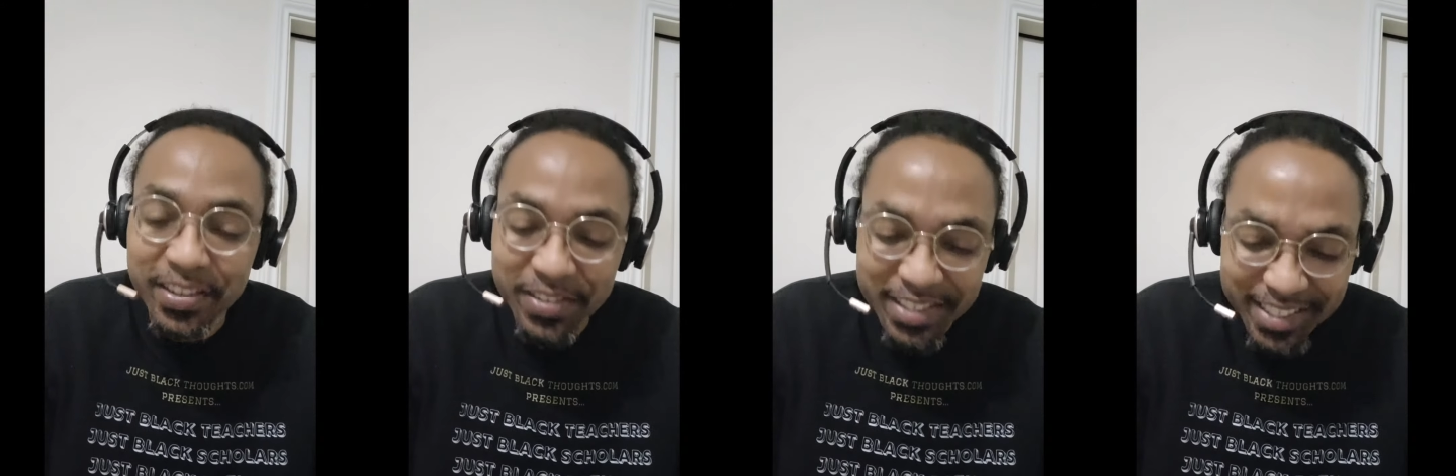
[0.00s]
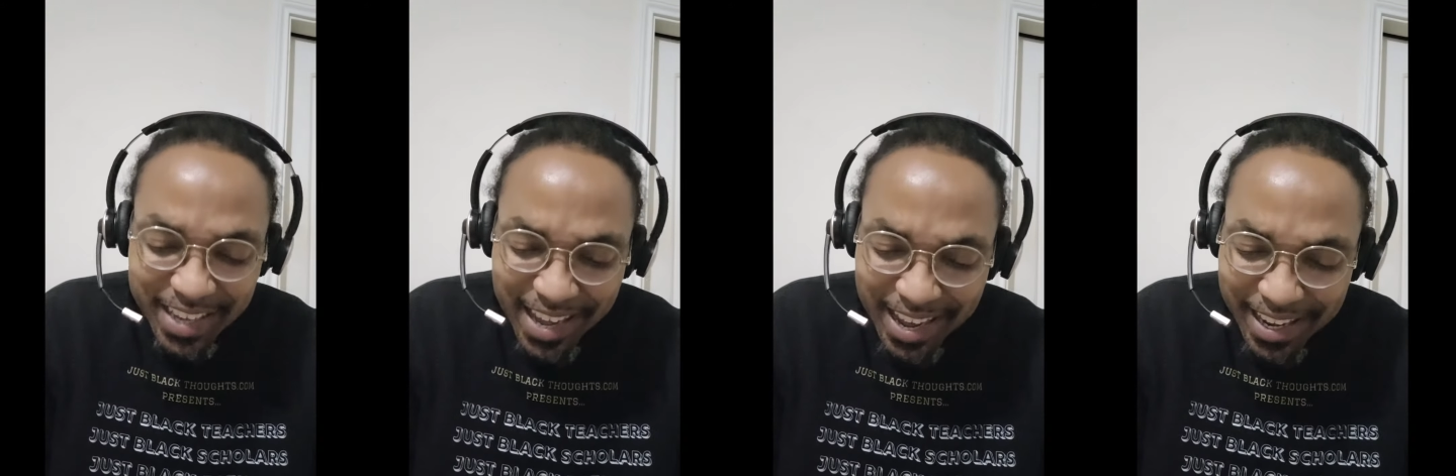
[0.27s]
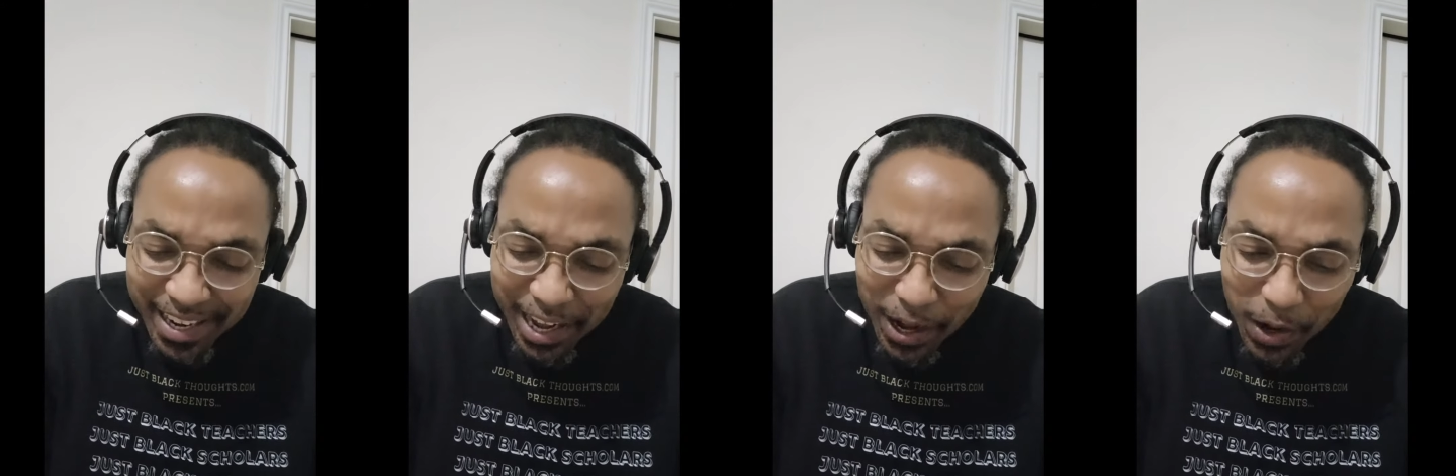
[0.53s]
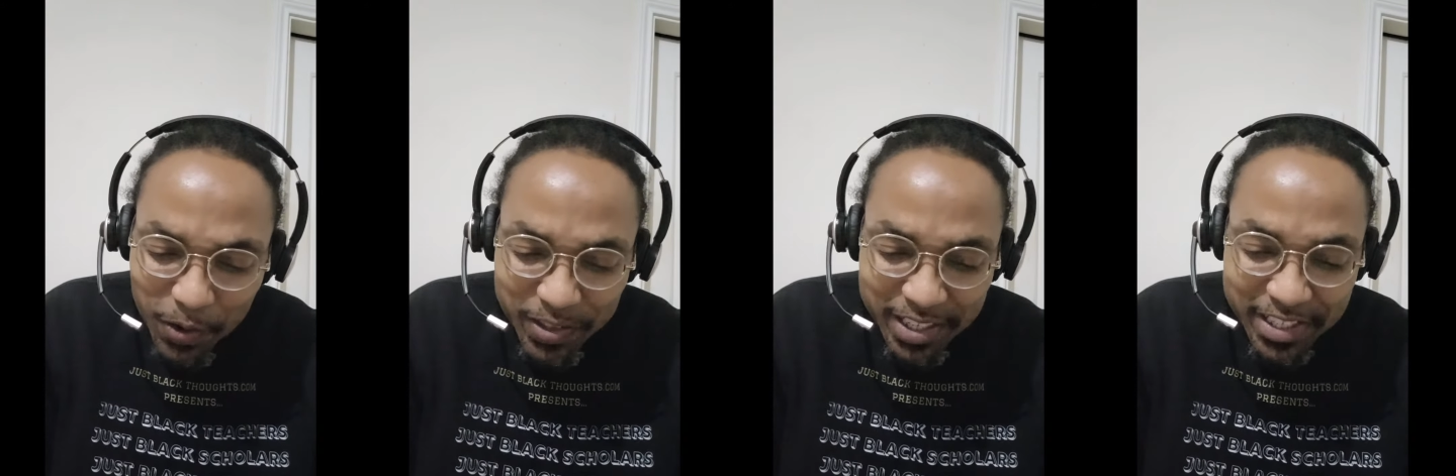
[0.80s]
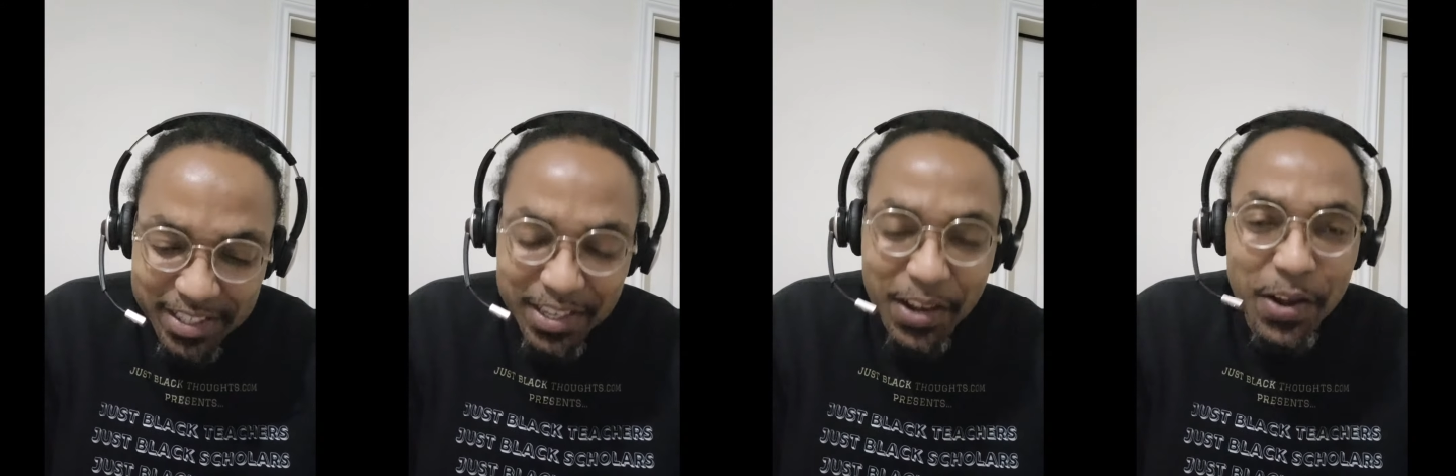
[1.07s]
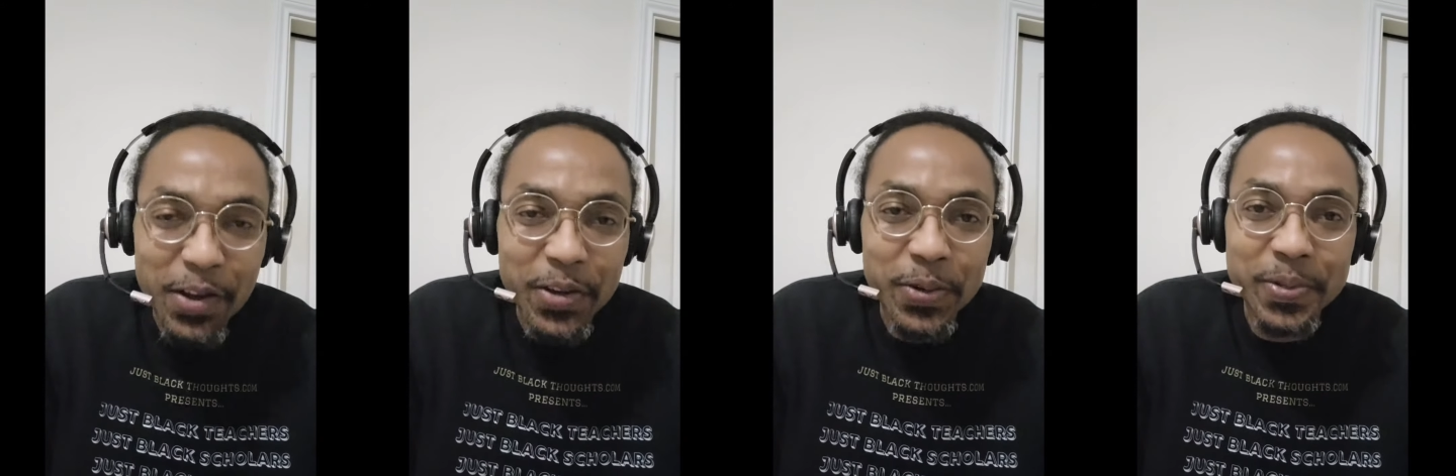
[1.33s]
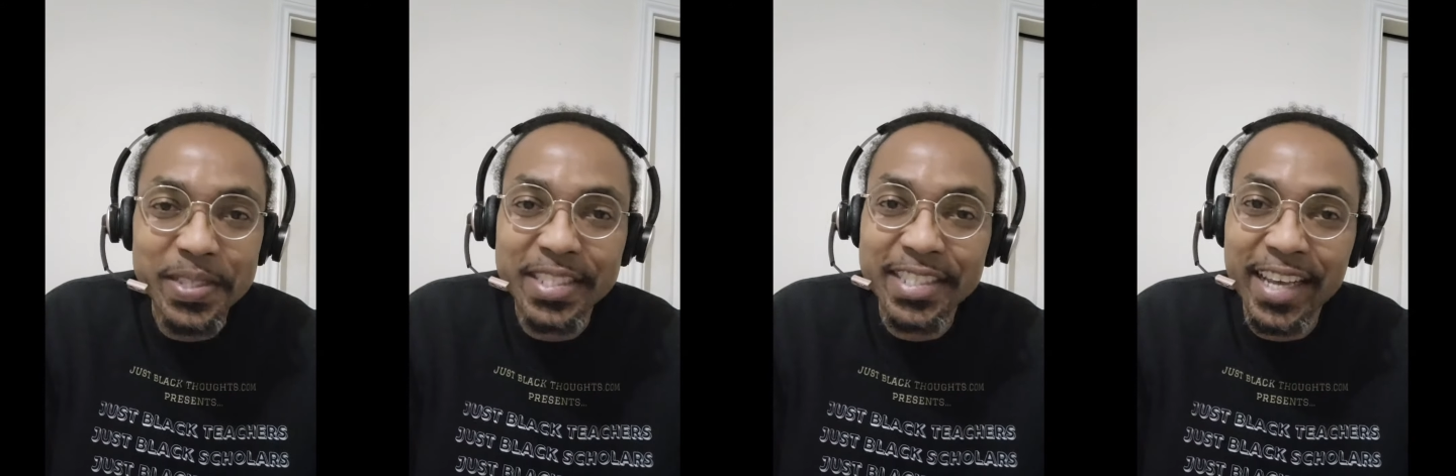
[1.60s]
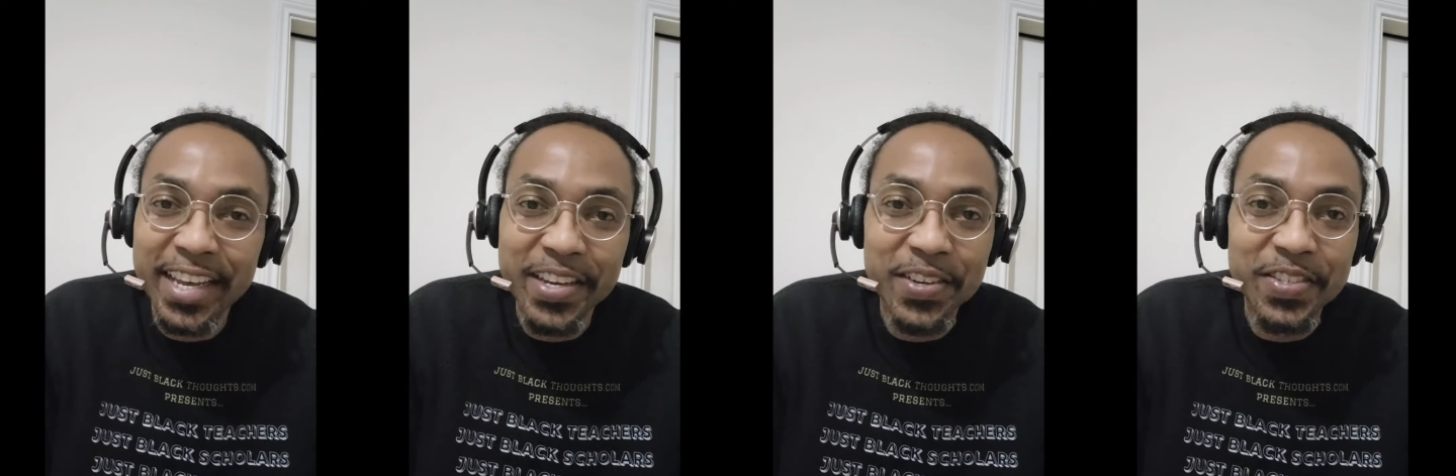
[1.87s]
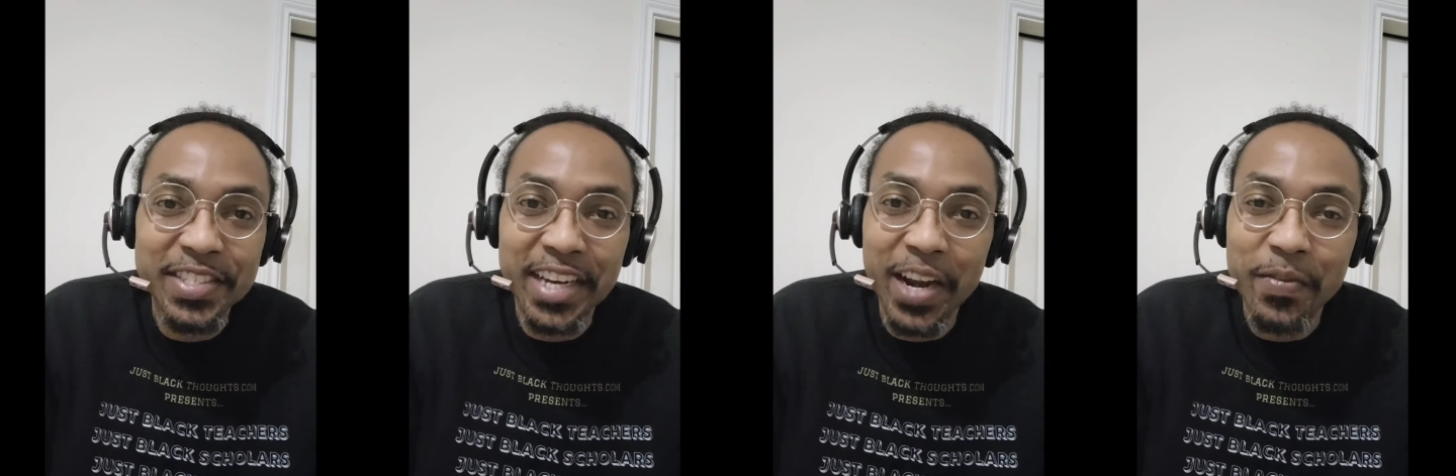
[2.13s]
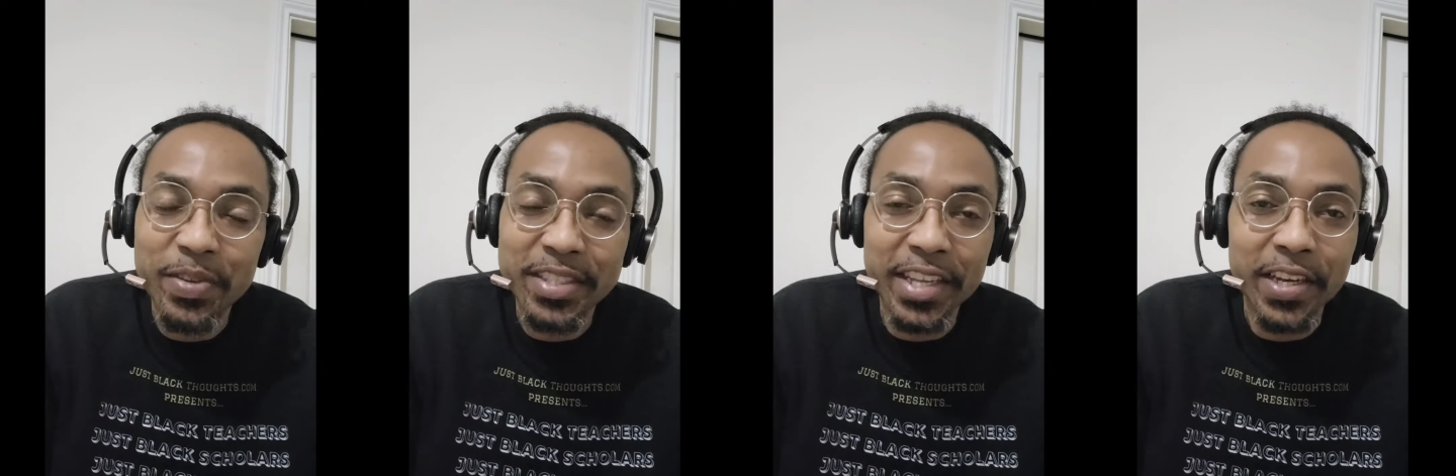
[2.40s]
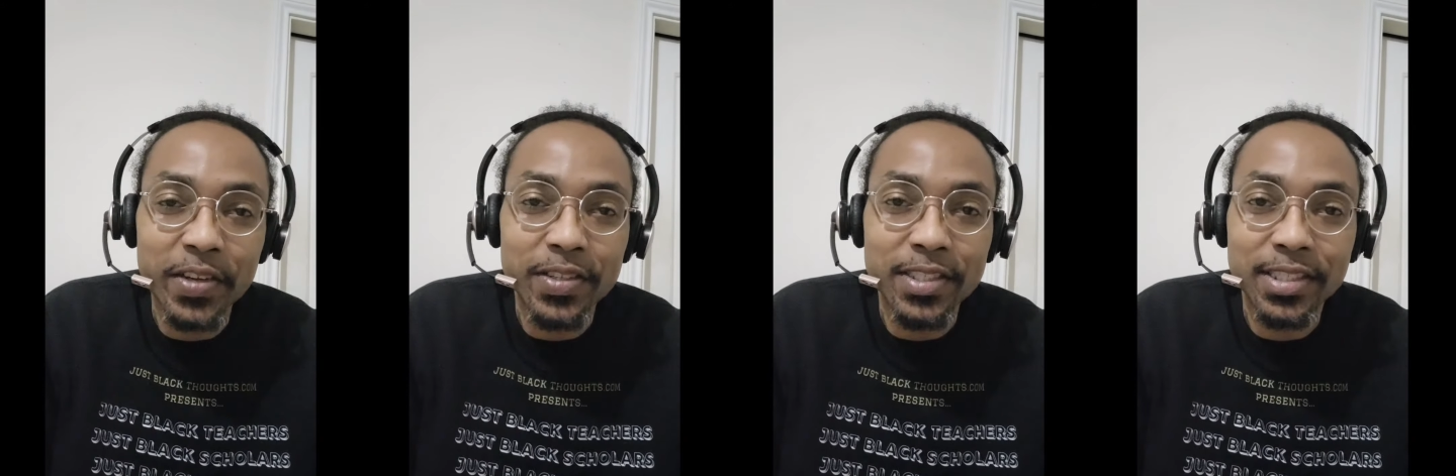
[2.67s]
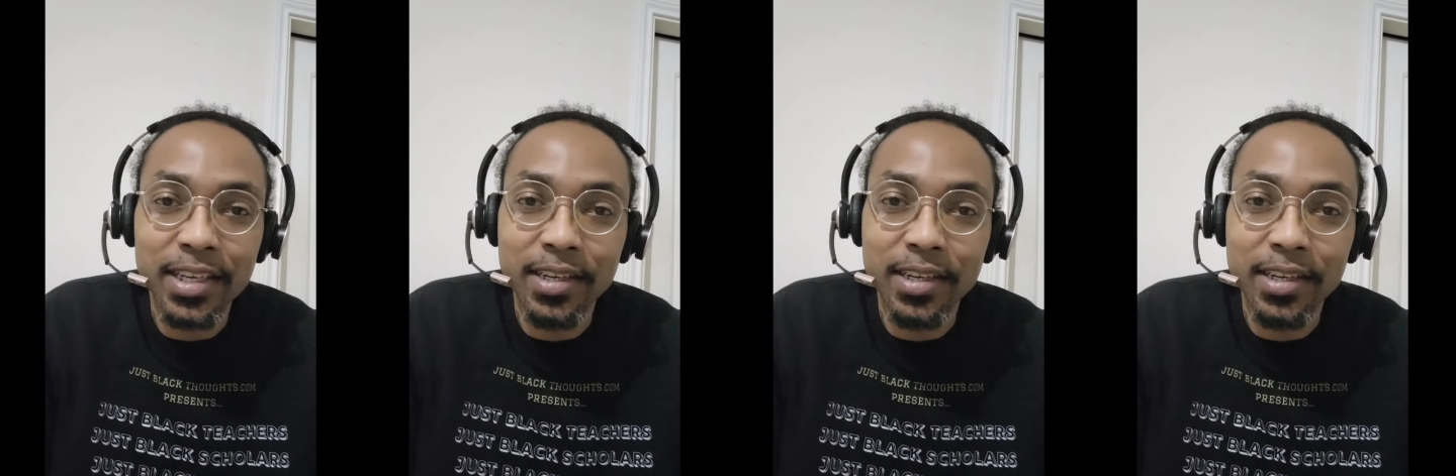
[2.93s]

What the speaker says: Day and all these doggone sales and everything on Singles